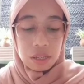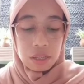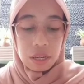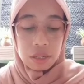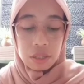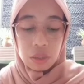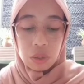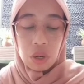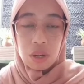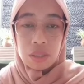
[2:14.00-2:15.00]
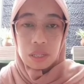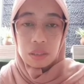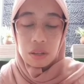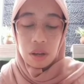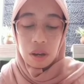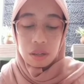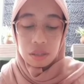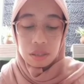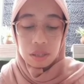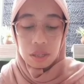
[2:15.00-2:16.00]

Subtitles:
There is a joke that goes,